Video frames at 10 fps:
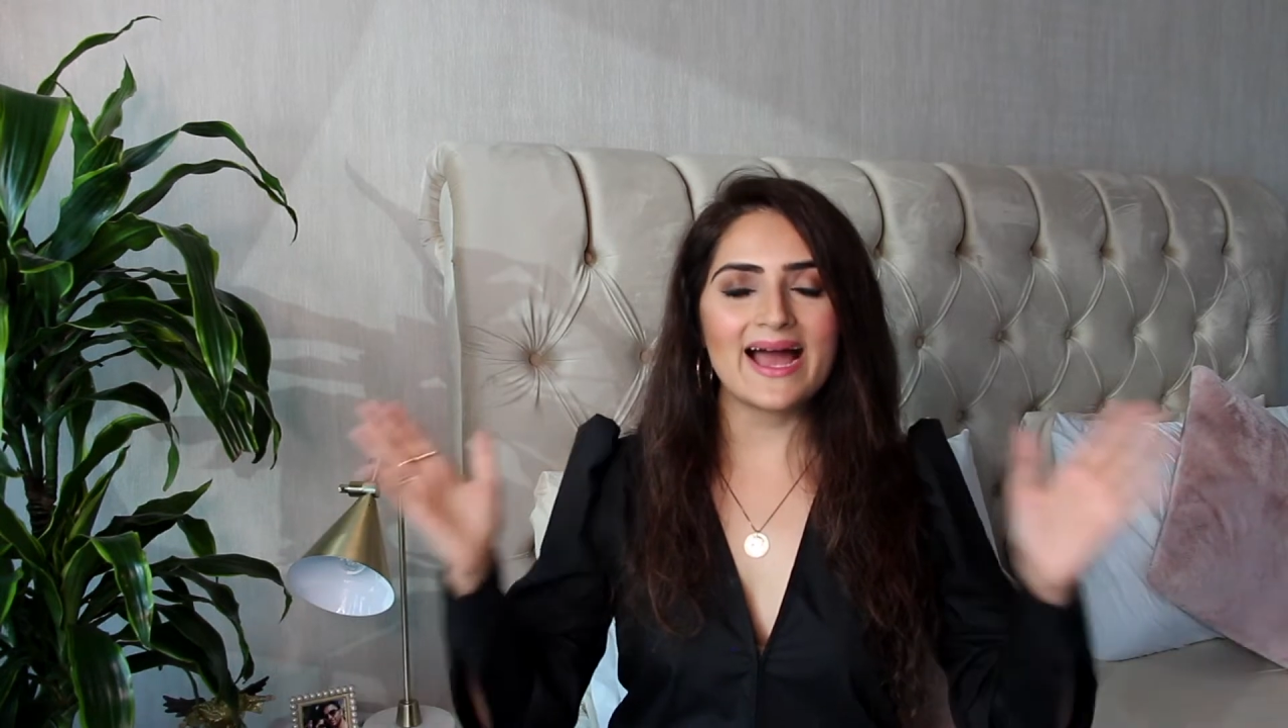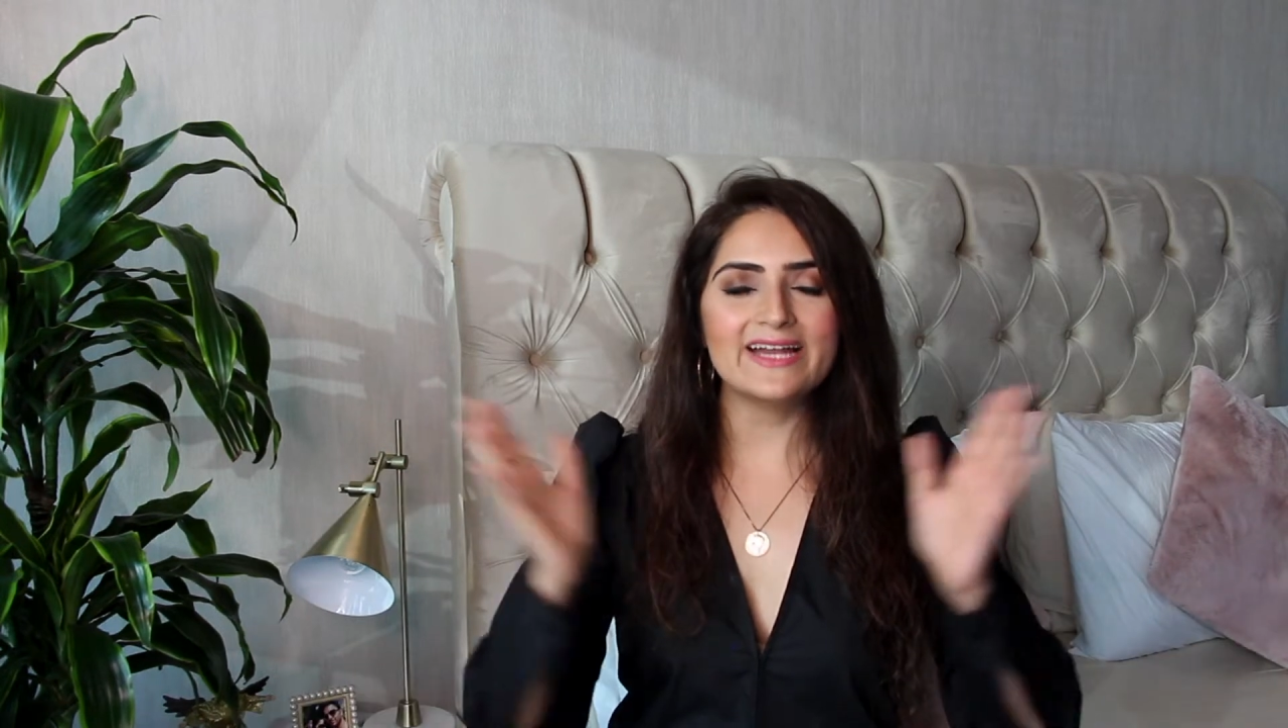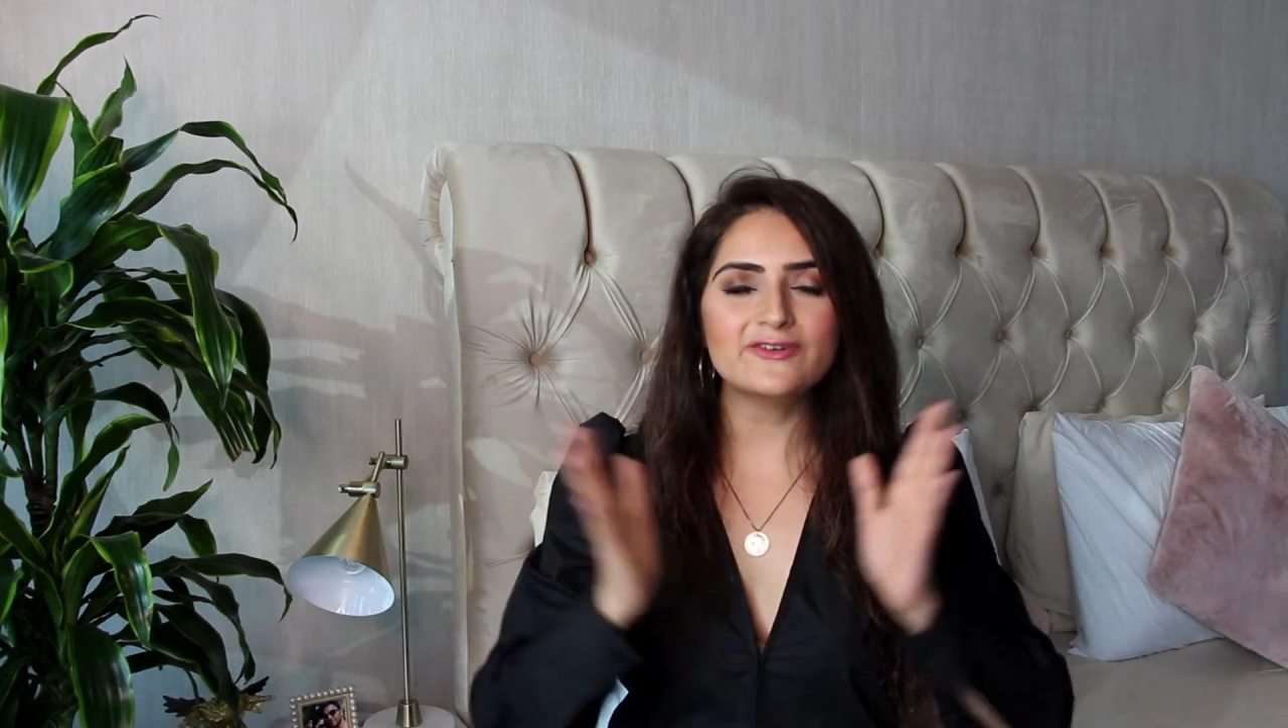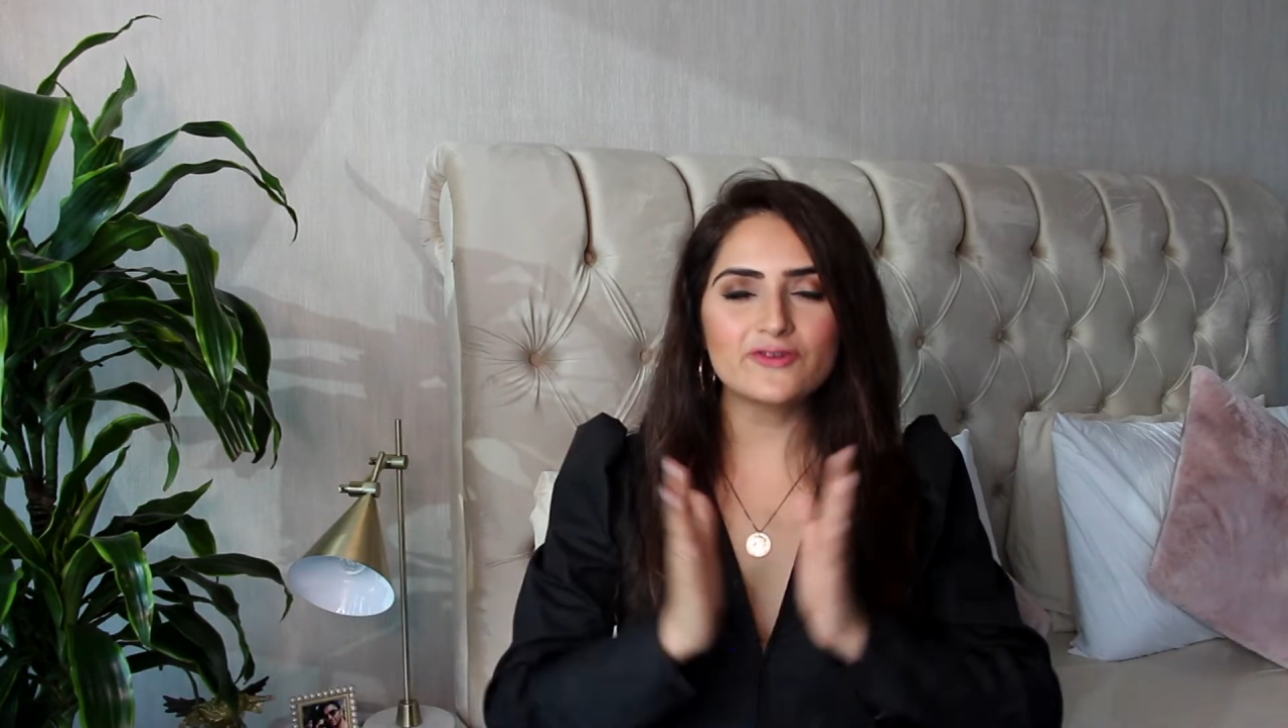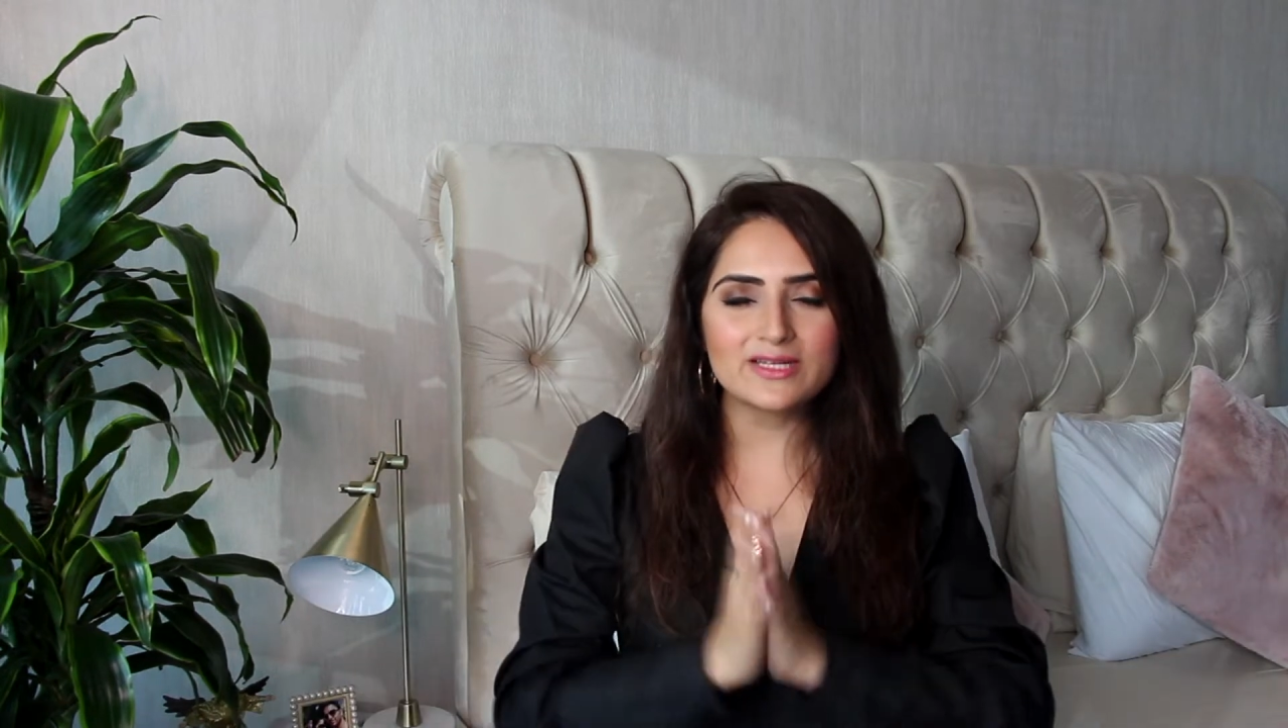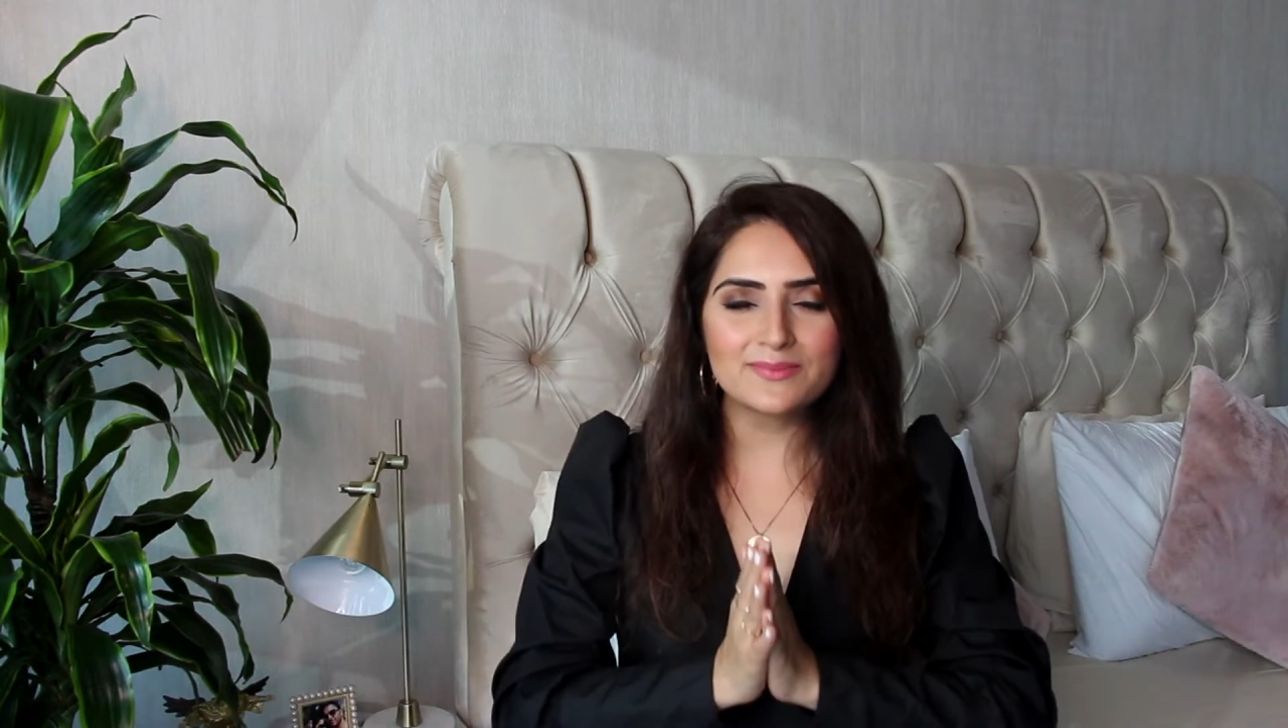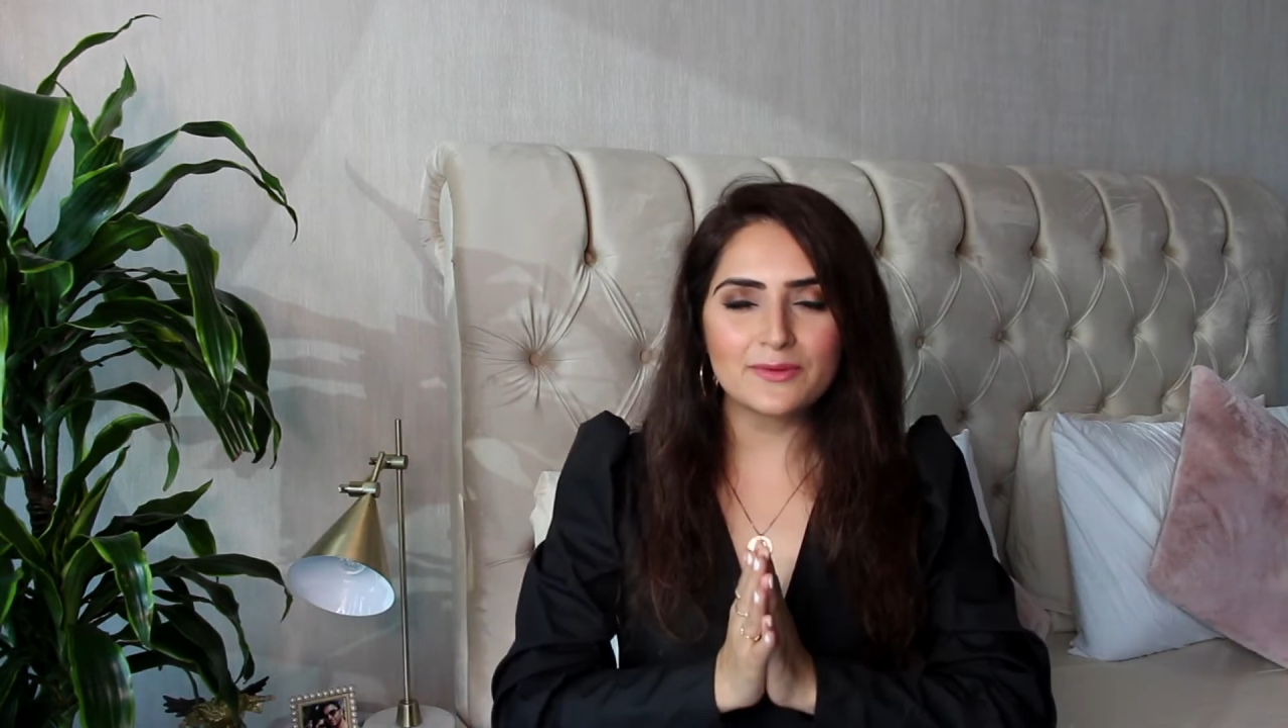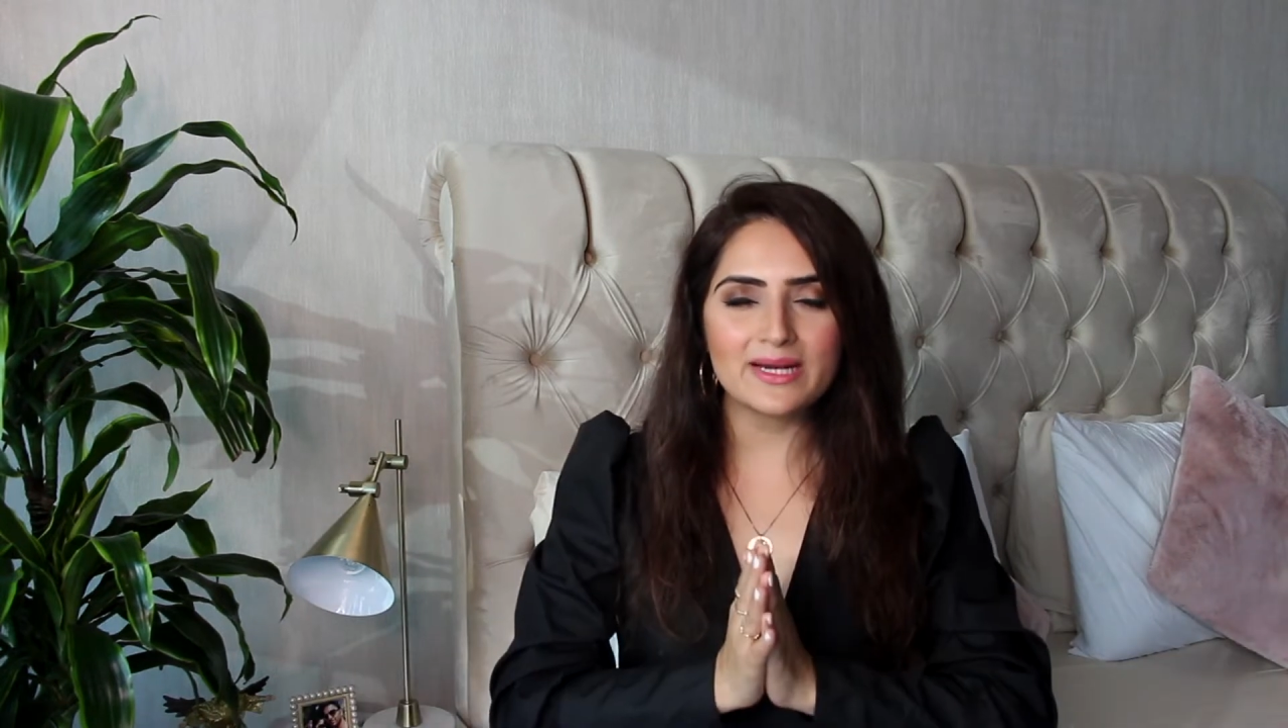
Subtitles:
And trust me